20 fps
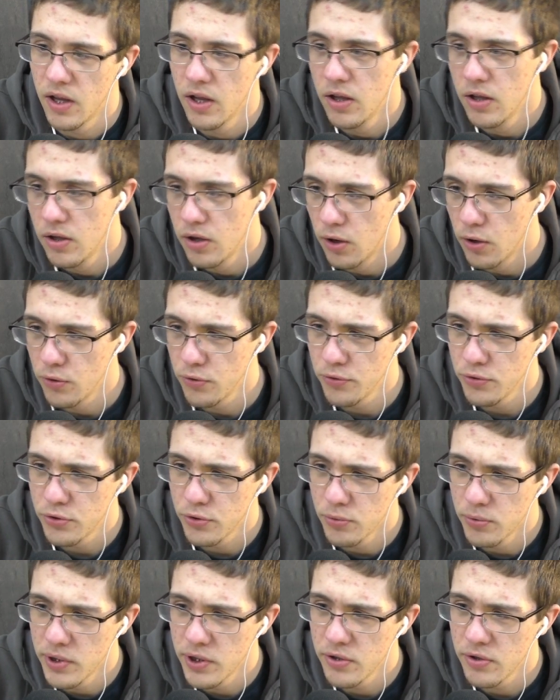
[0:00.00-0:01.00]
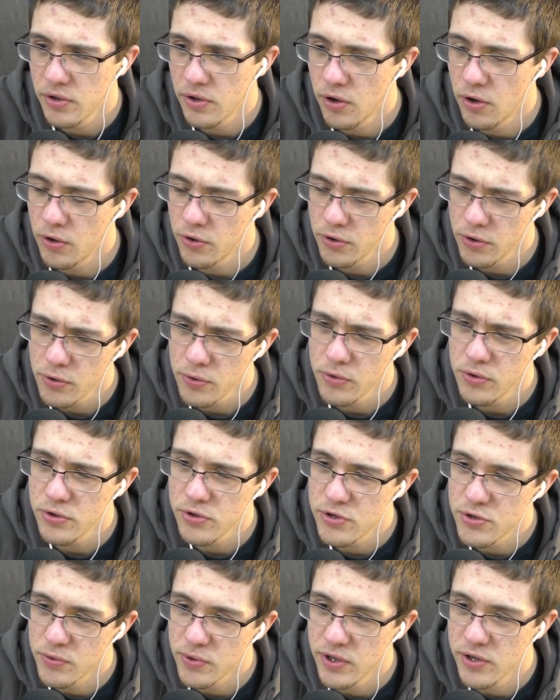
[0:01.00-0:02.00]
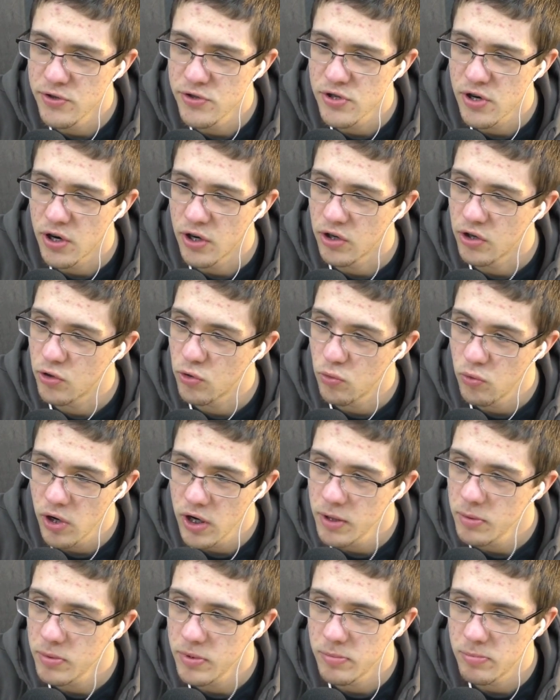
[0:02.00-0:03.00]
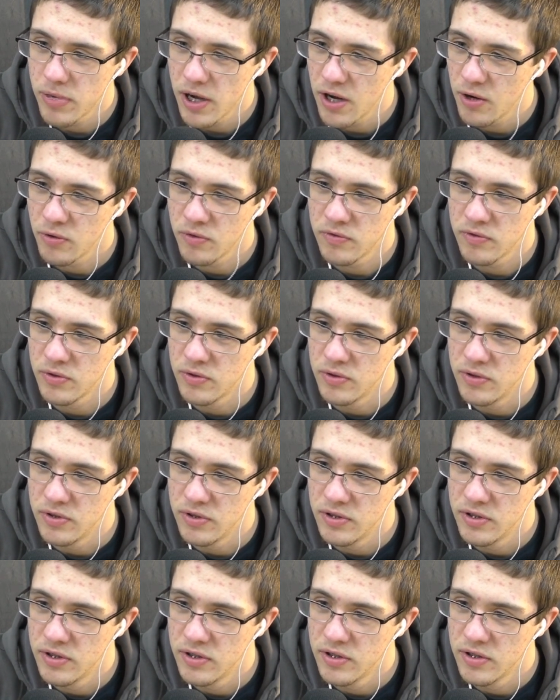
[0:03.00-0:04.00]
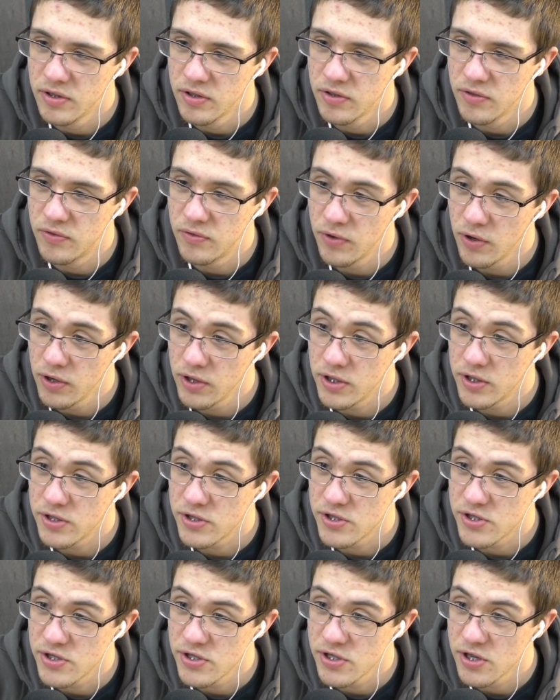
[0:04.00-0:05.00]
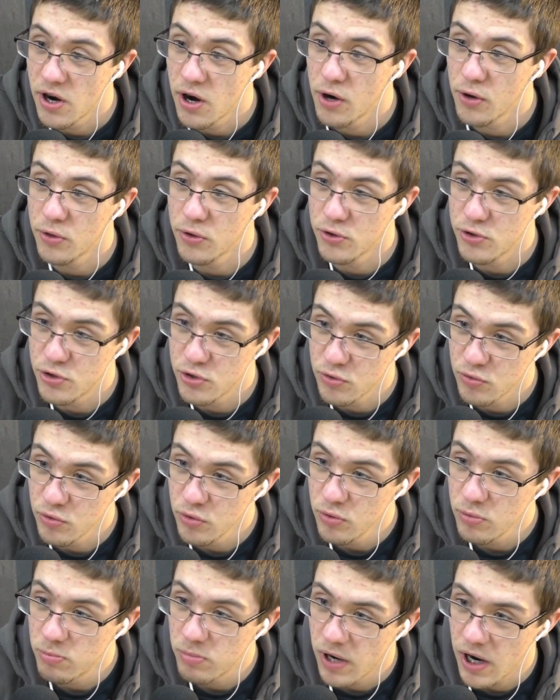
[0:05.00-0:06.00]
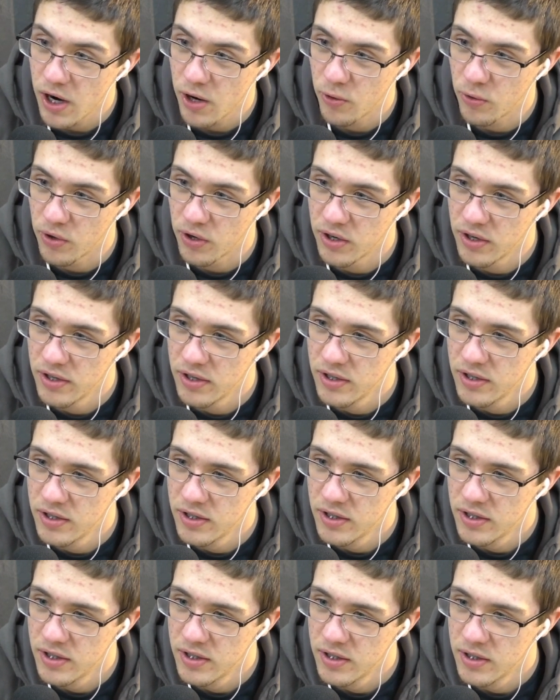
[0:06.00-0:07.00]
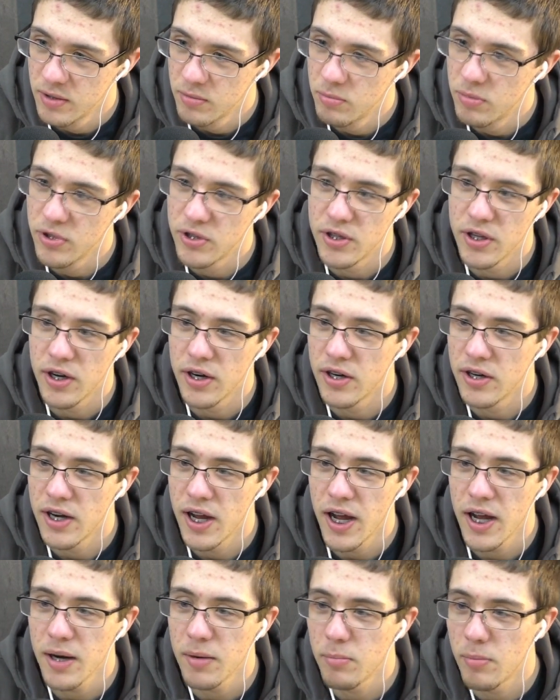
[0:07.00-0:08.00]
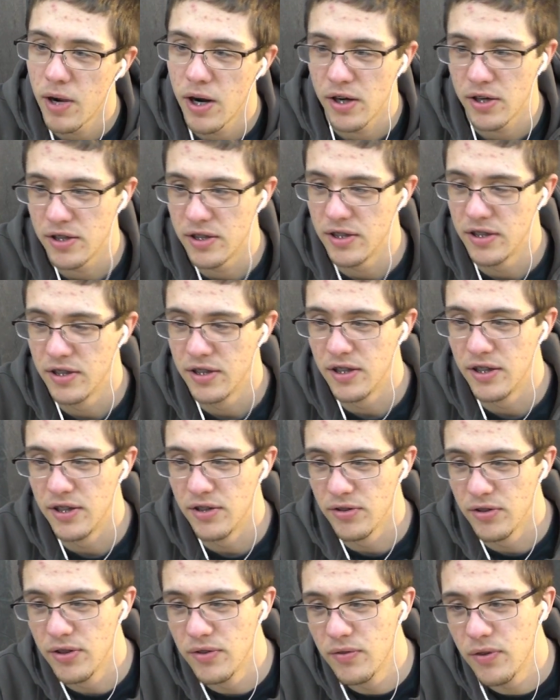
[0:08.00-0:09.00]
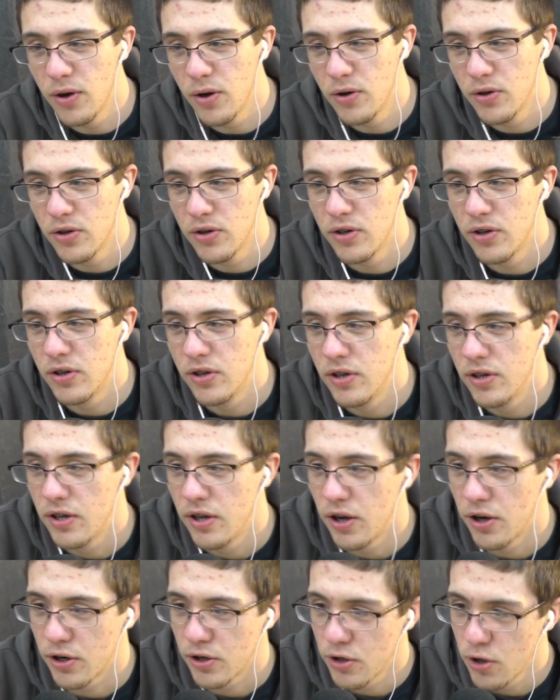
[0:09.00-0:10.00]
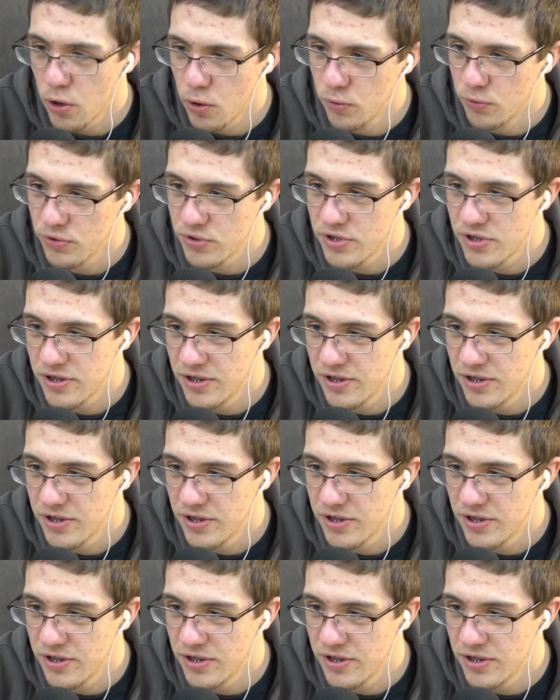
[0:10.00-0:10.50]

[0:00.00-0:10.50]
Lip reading: Although the Doritos are incredibly powerful, the Funyuns are the true power. But they are not modern and live under a cult